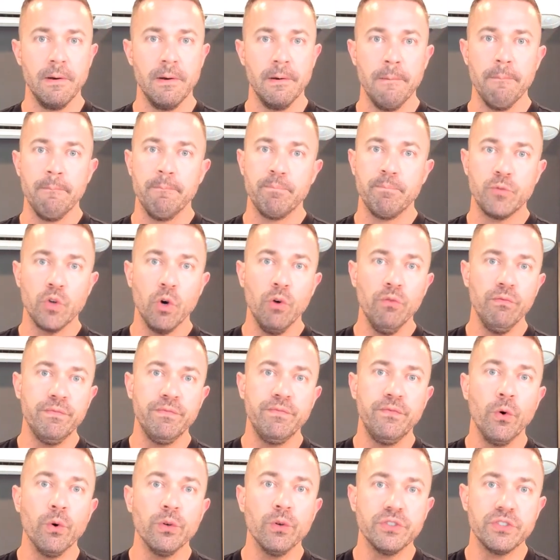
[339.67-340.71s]
Don't
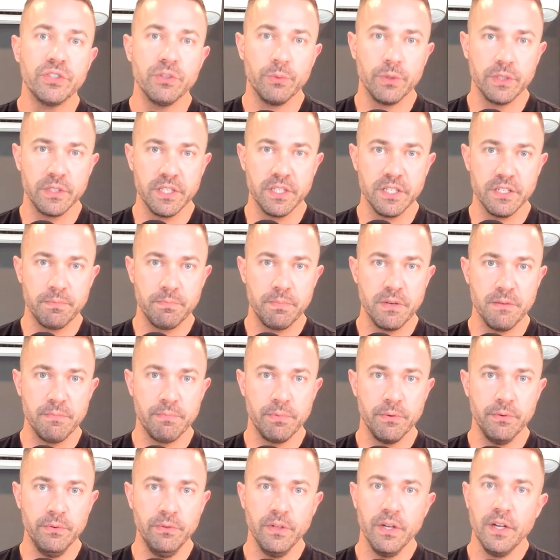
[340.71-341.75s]
force it with these
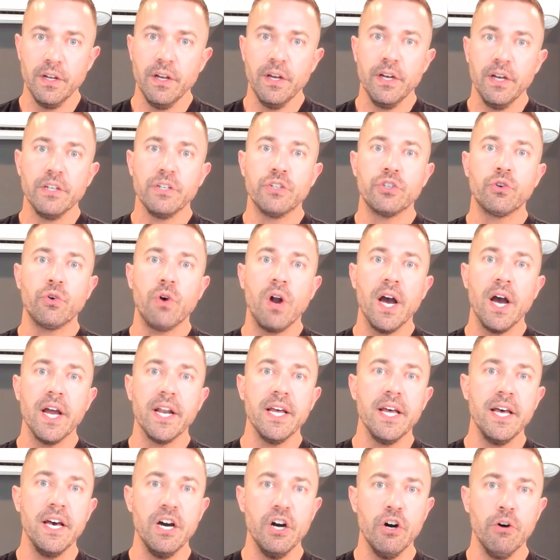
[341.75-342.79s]
people. Try to
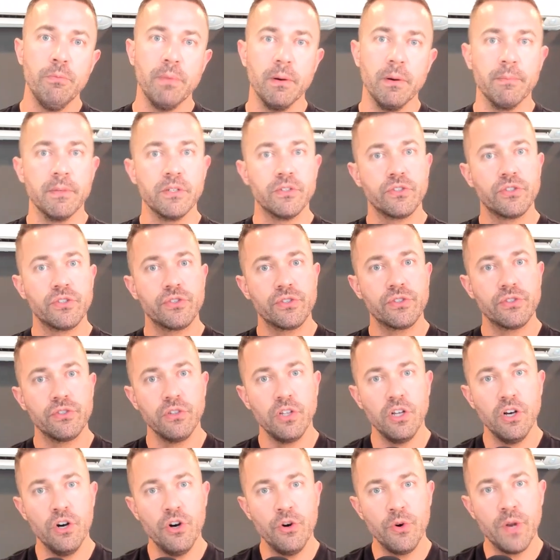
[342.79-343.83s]
help them.
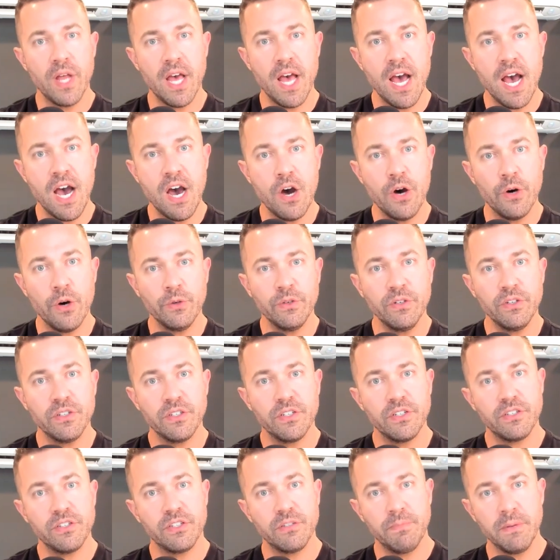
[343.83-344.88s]
Slow down to
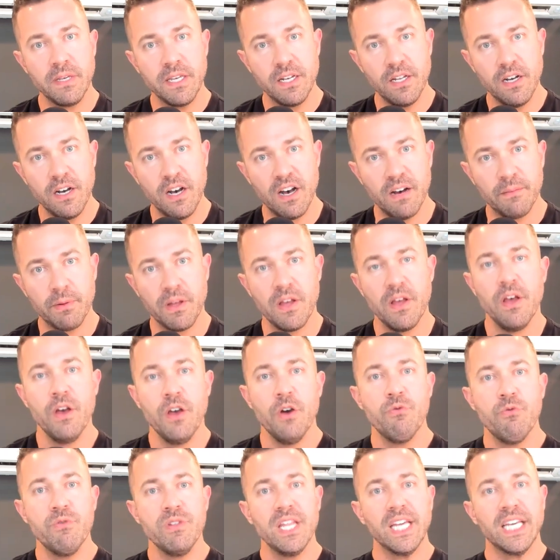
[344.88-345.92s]
speed up
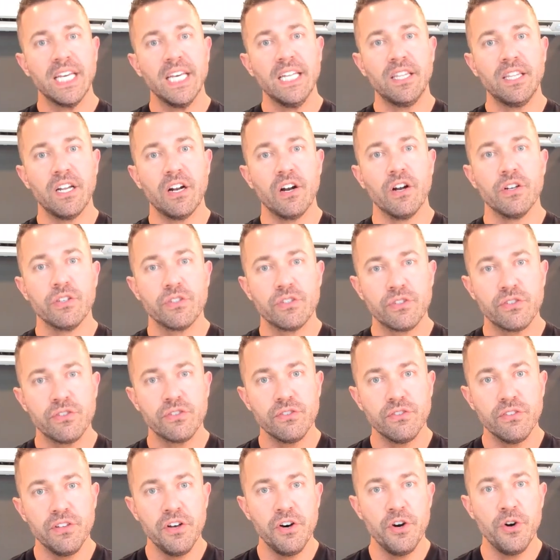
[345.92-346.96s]
when they get there.
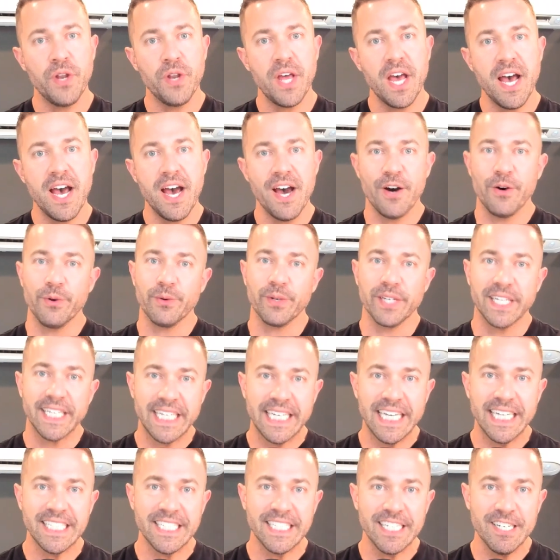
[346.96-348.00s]
Slow down.
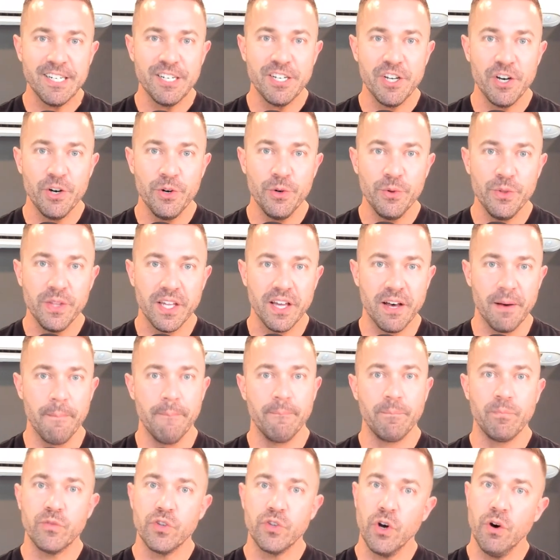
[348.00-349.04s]
Get to know them.
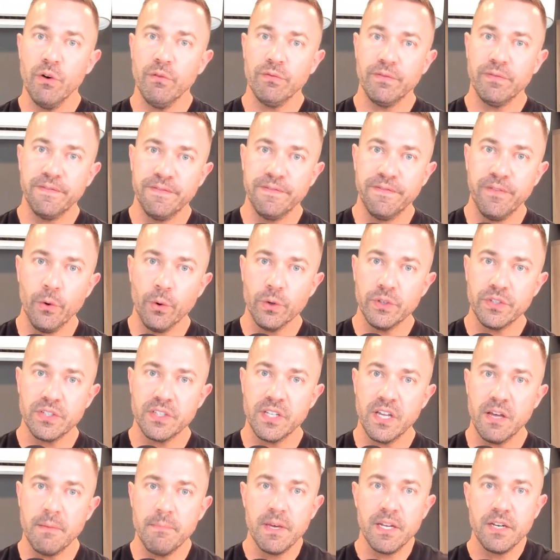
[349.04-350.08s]
Don't force
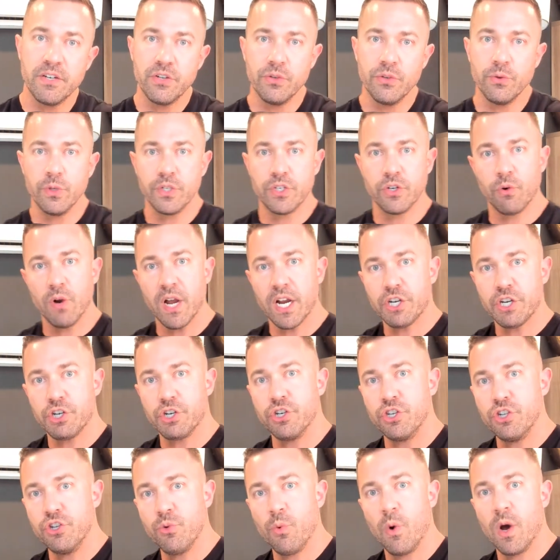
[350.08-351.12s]
them into a direction
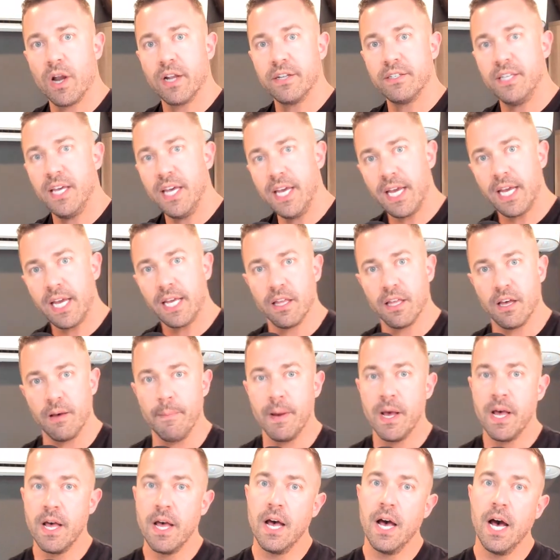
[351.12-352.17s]
you want to take them.
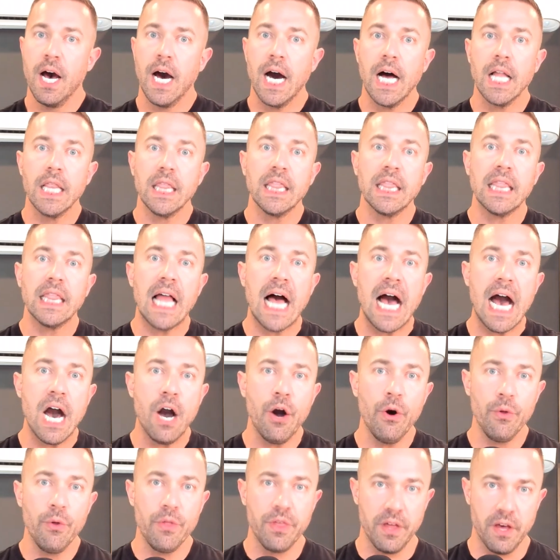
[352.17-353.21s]

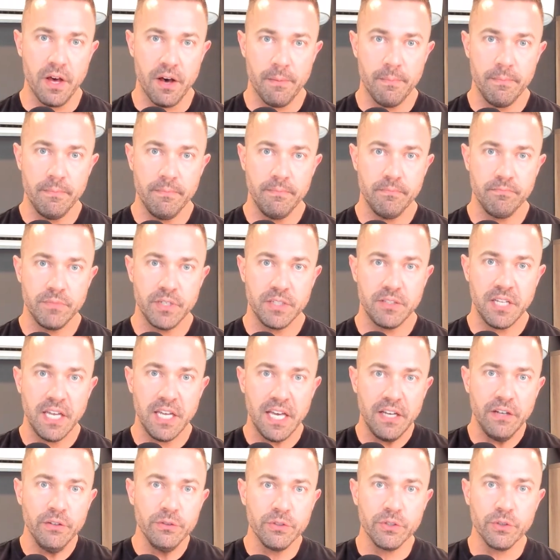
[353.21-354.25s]
Allow them to
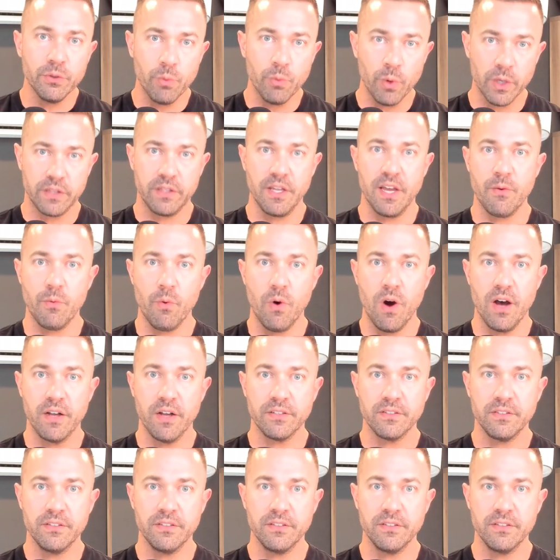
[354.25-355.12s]
tell you what they want.